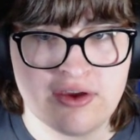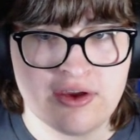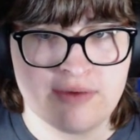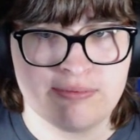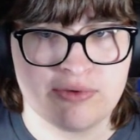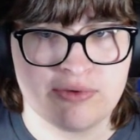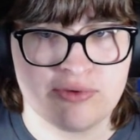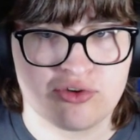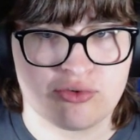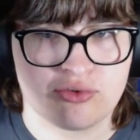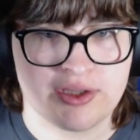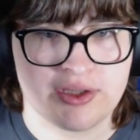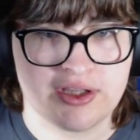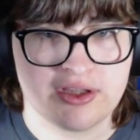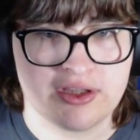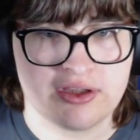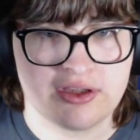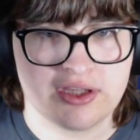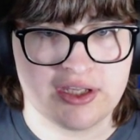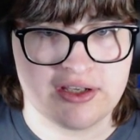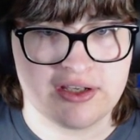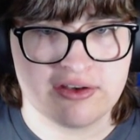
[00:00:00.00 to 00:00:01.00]
between
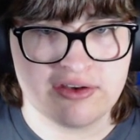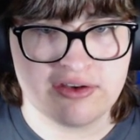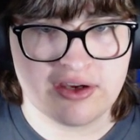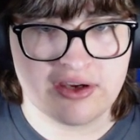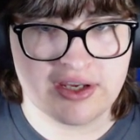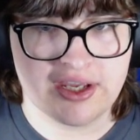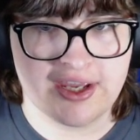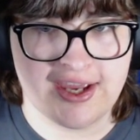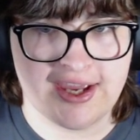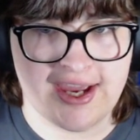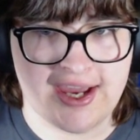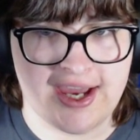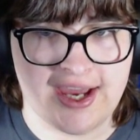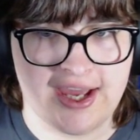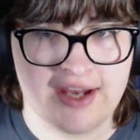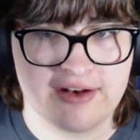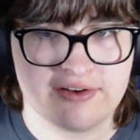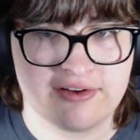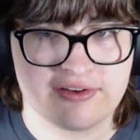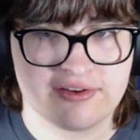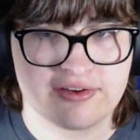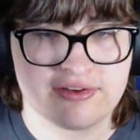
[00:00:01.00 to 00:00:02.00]
the ducking
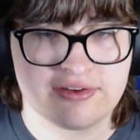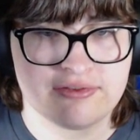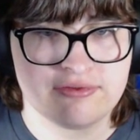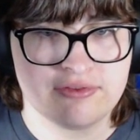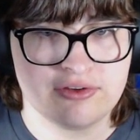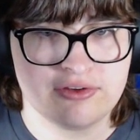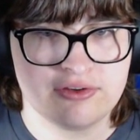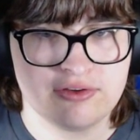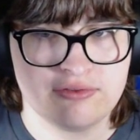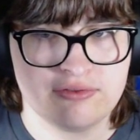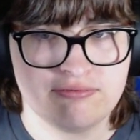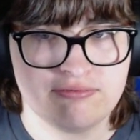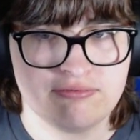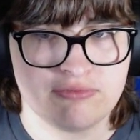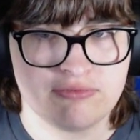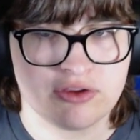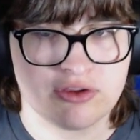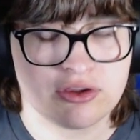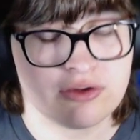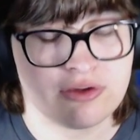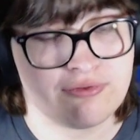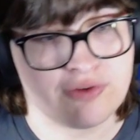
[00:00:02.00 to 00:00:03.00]
and
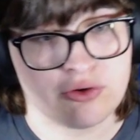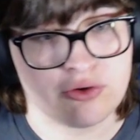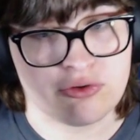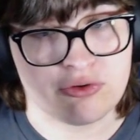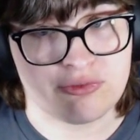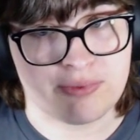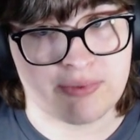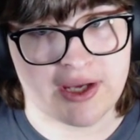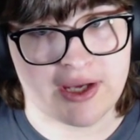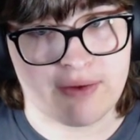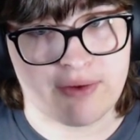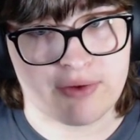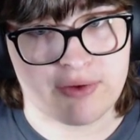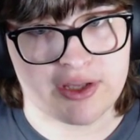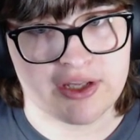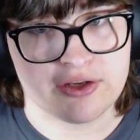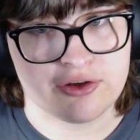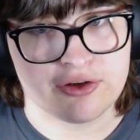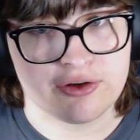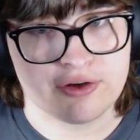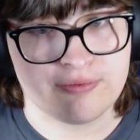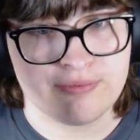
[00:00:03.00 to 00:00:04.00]
the viewers being able to
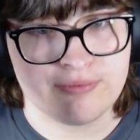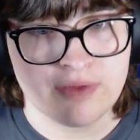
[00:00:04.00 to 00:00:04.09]
hear you.